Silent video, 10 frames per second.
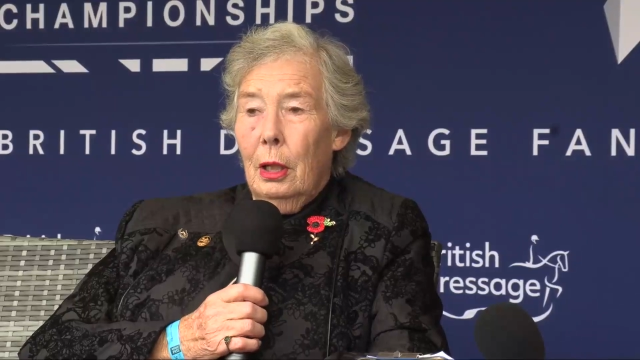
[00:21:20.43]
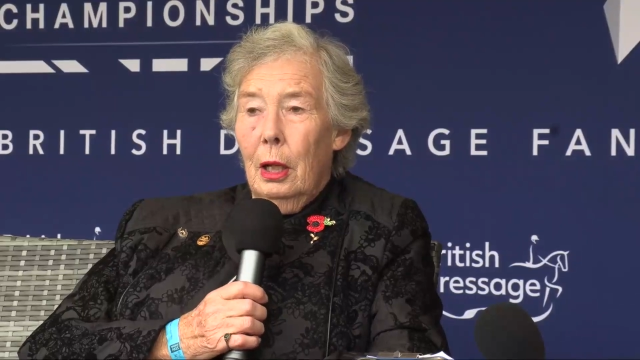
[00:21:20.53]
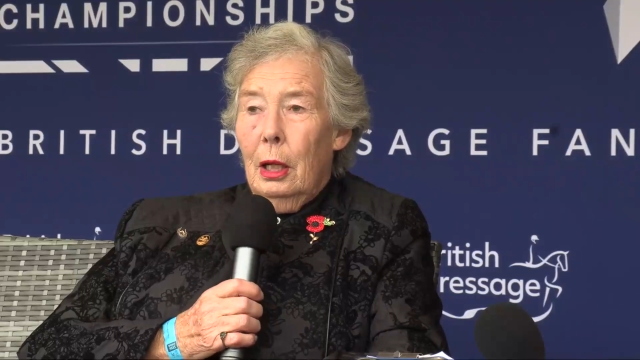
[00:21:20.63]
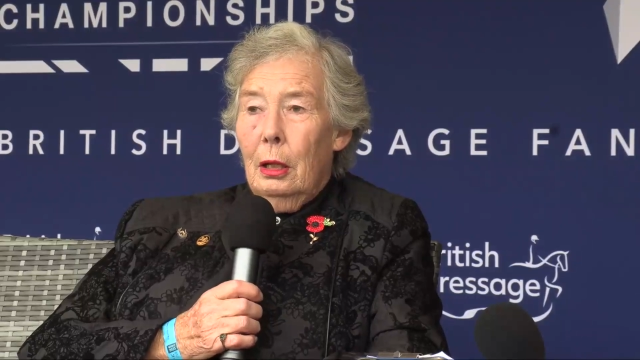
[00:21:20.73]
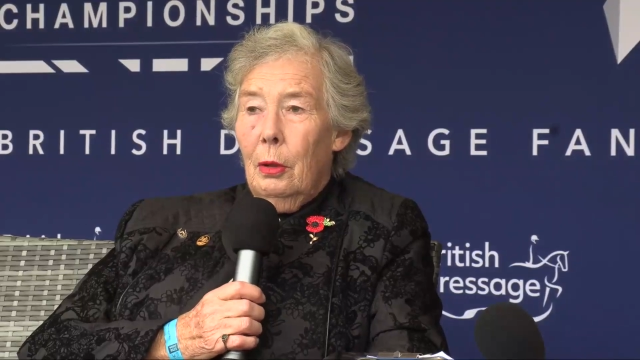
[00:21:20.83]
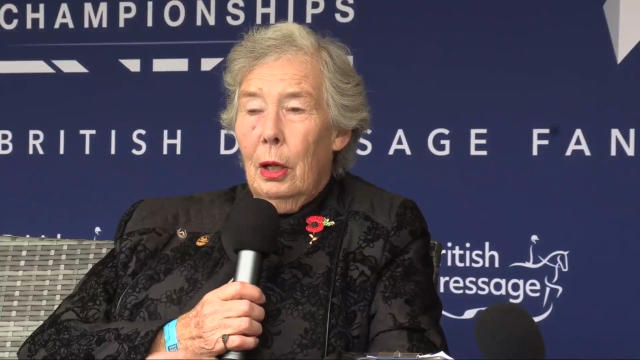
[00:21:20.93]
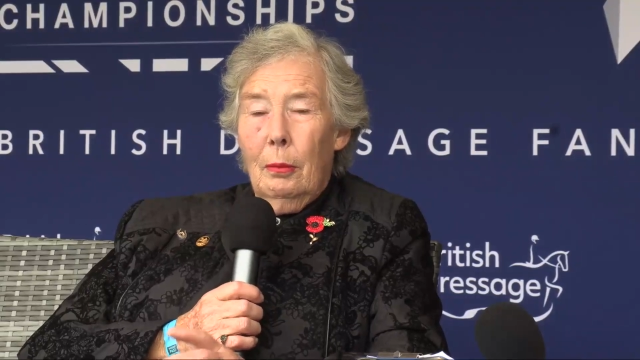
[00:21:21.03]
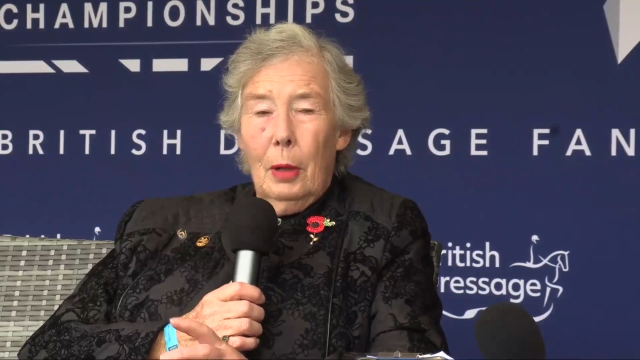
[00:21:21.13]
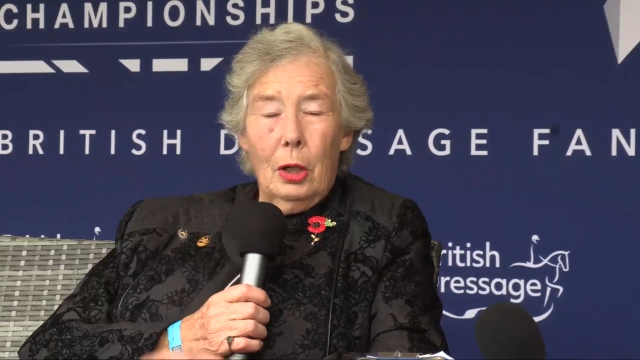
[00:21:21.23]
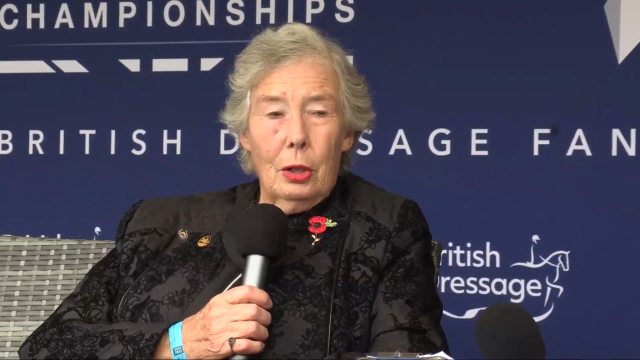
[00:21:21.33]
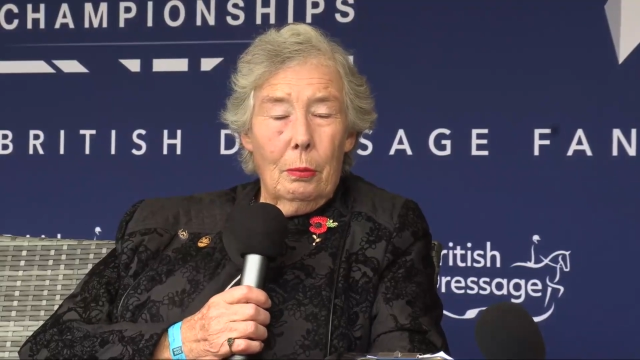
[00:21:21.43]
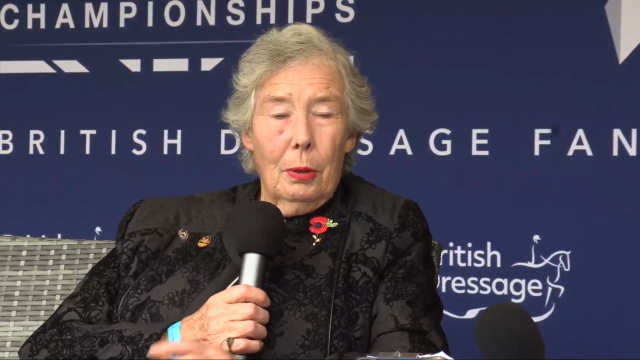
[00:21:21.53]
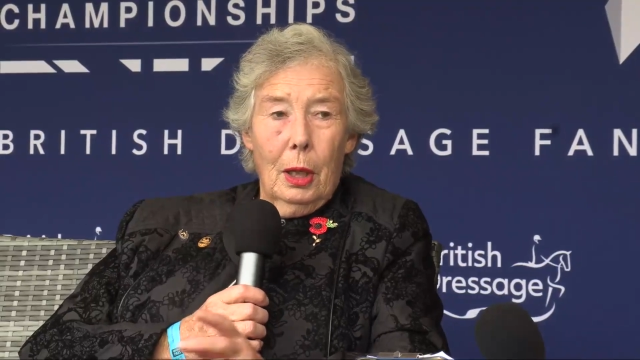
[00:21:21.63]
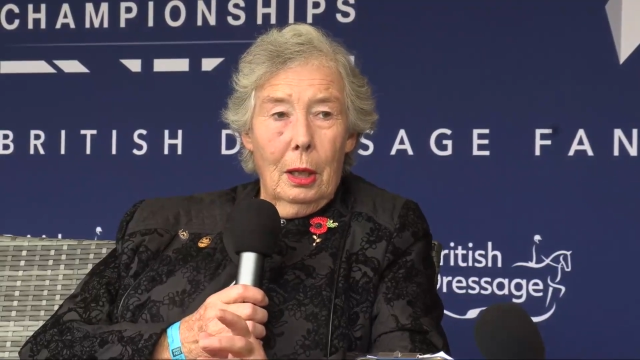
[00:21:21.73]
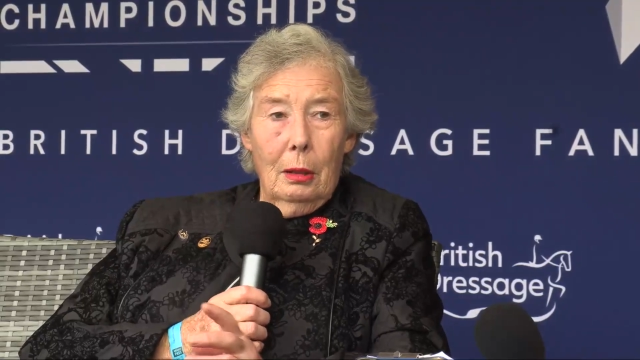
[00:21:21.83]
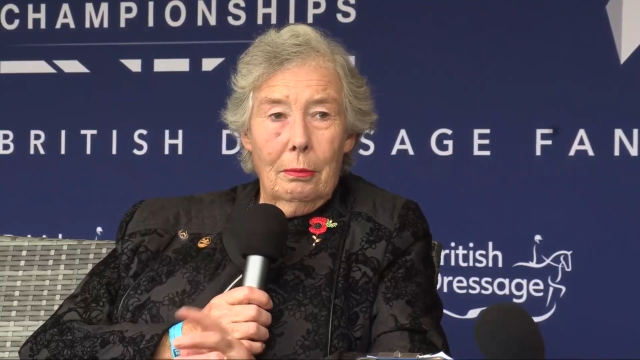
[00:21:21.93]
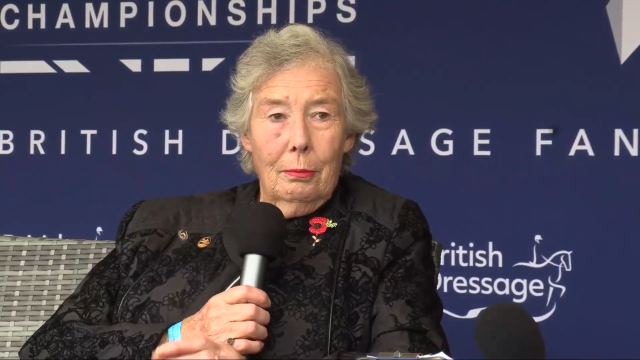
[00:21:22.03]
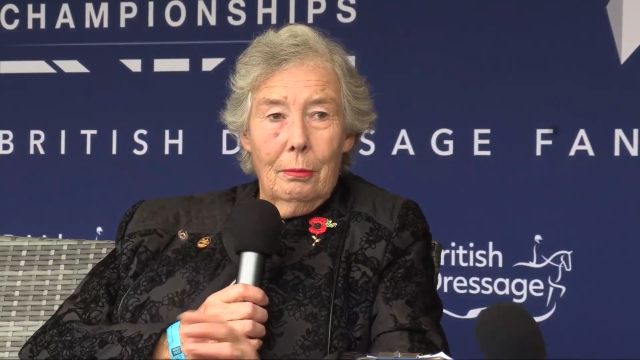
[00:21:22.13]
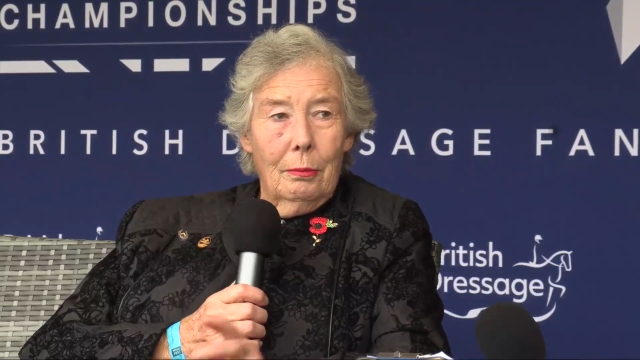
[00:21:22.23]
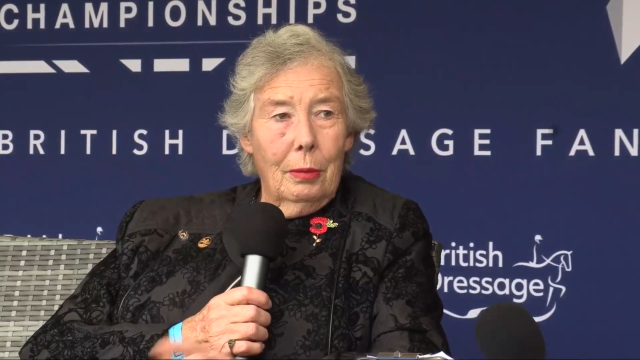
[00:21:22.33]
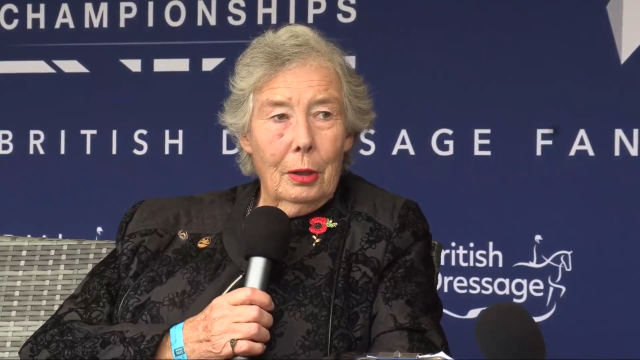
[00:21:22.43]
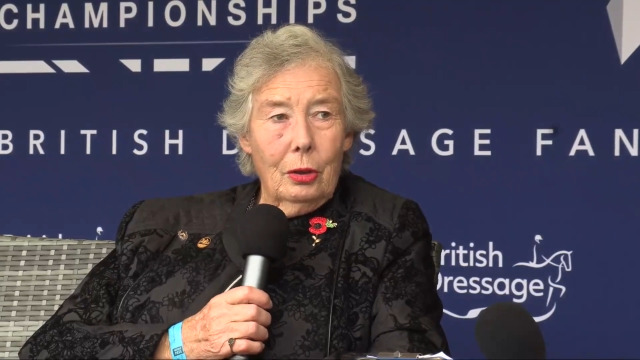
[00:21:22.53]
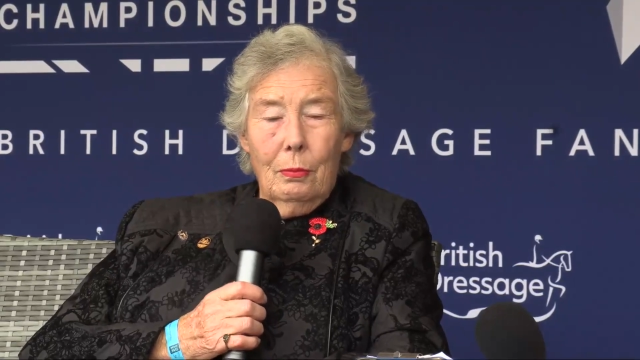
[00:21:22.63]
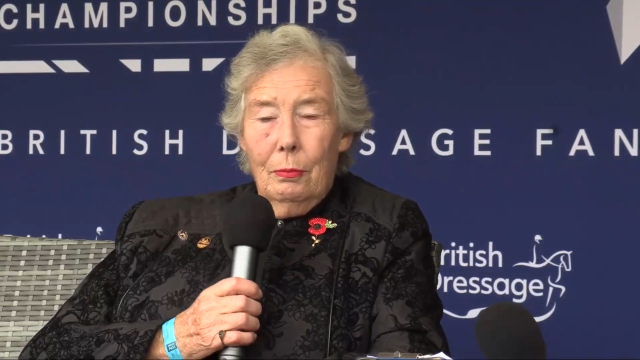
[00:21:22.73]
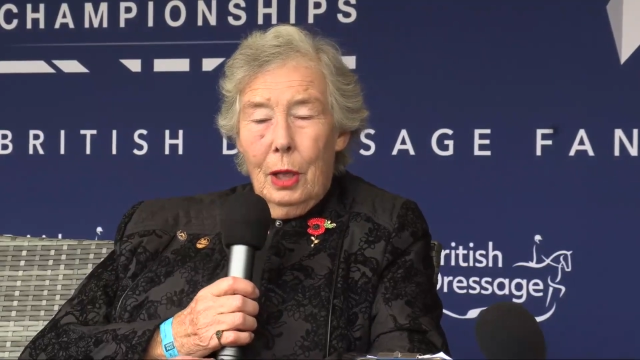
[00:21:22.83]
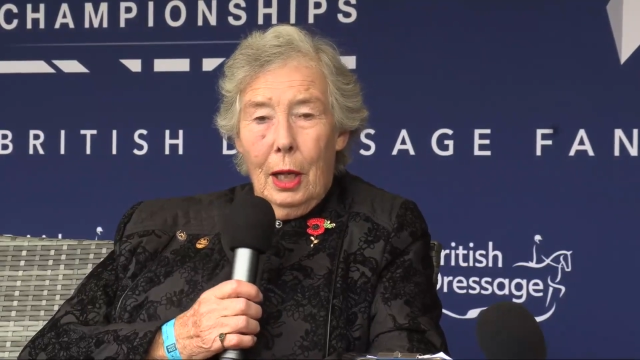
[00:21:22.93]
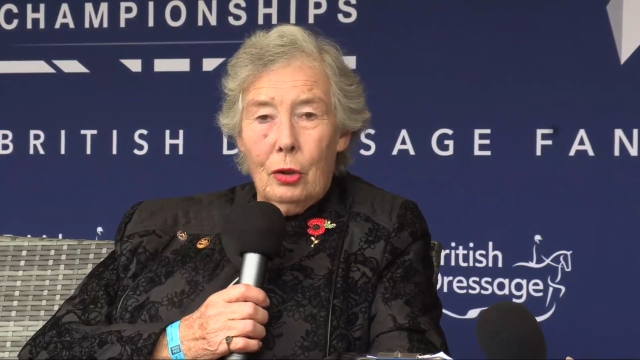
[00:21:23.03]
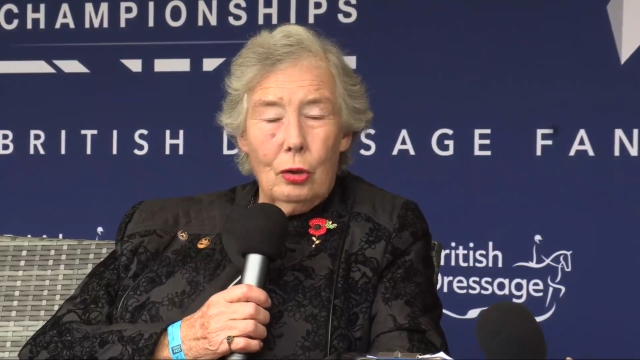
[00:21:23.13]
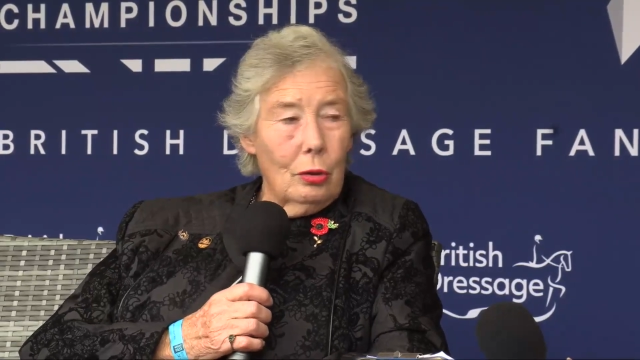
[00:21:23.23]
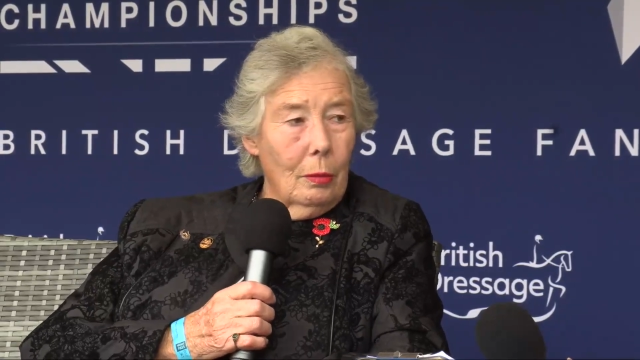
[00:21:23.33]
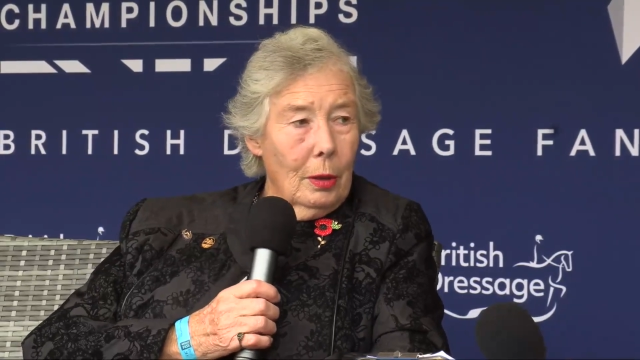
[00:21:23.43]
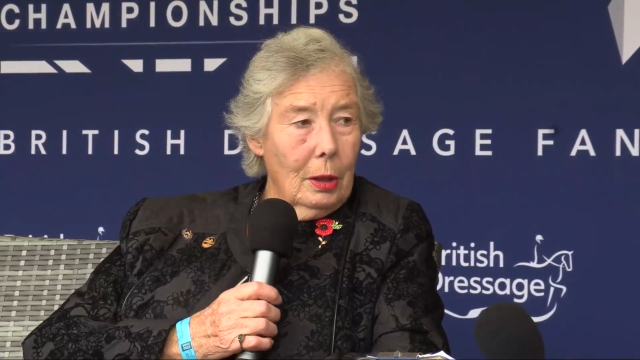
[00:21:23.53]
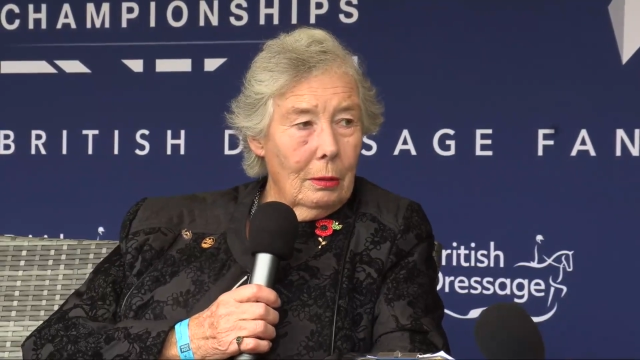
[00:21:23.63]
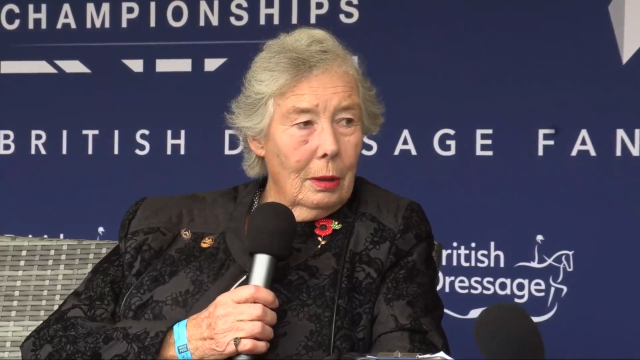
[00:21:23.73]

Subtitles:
Anyway, I managed to pay by cash or something,